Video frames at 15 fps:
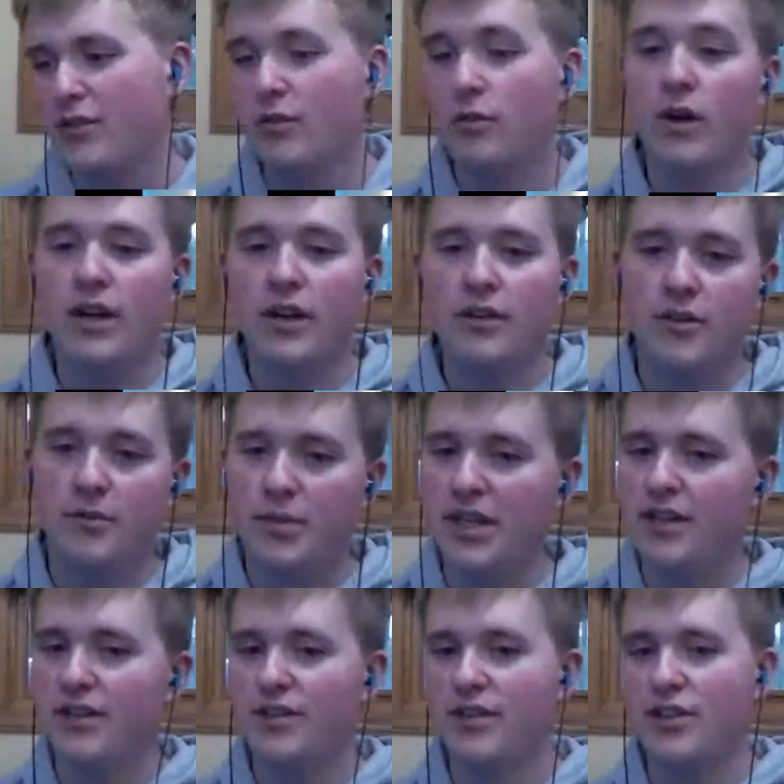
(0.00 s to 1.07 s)
what are the
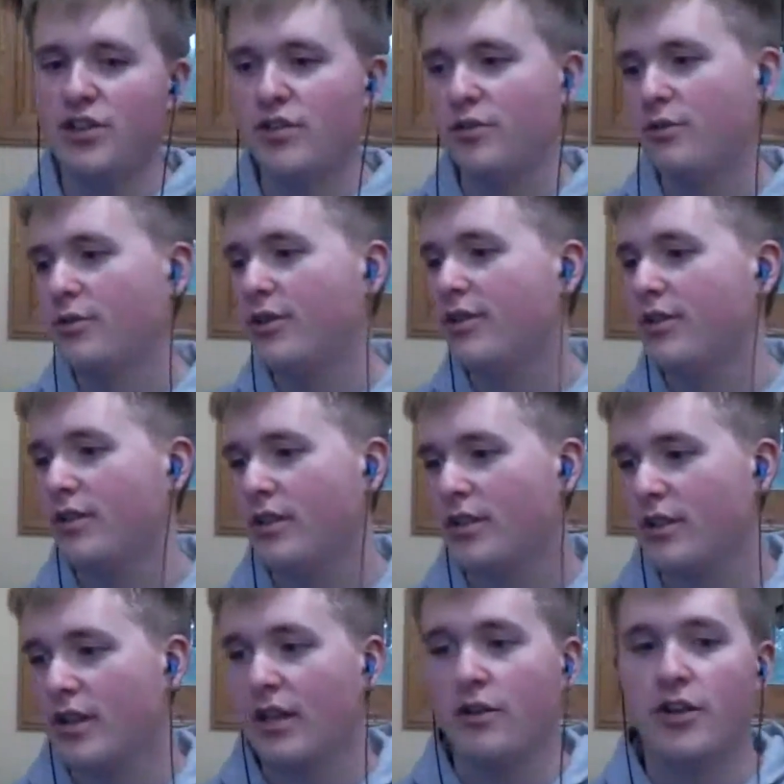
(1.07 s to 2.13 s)
biggest issues
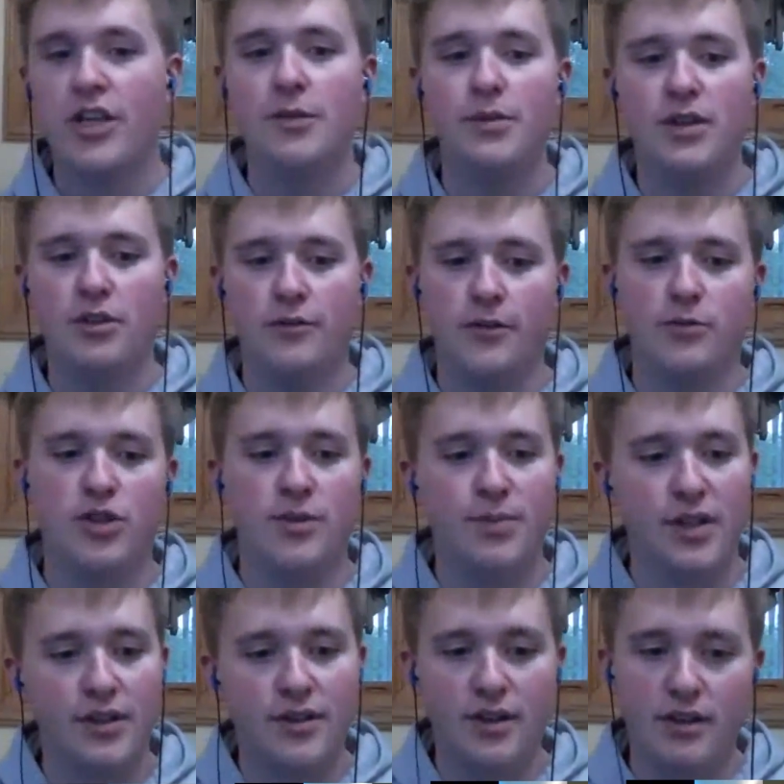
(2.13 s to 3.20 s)
that are keeping you from
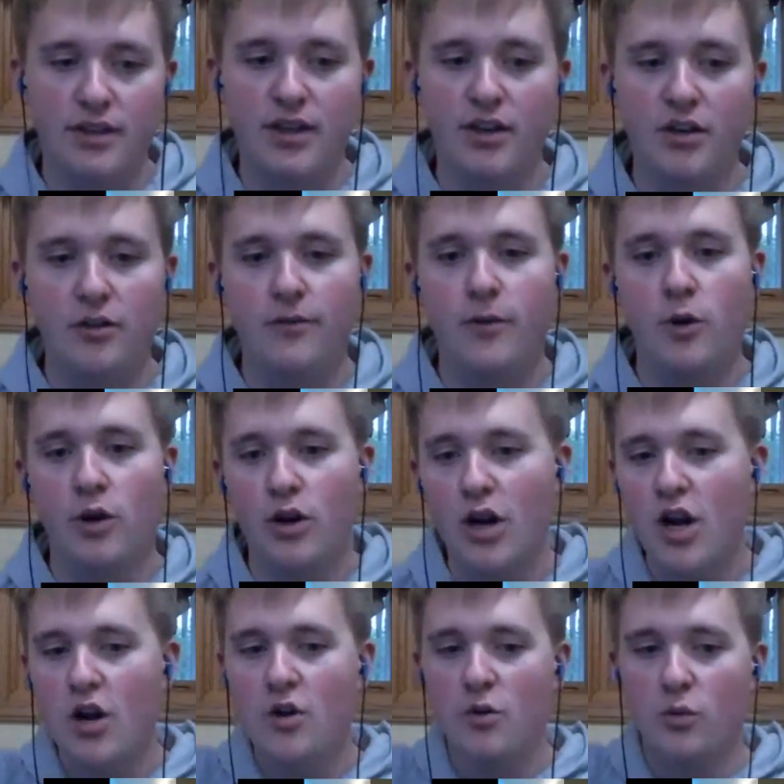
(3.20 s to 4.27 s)
shipping 1604
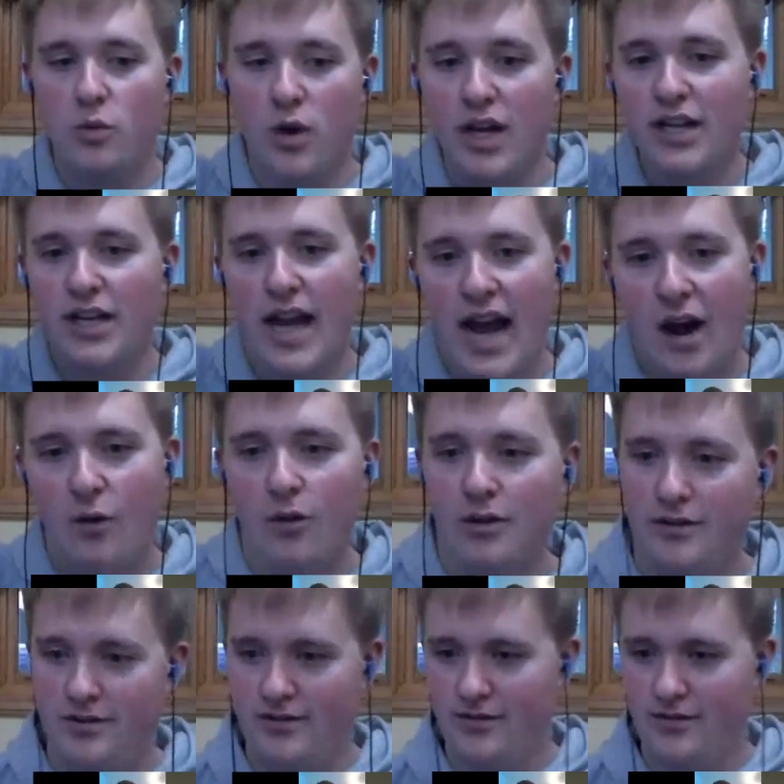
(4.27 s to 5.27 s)
right now?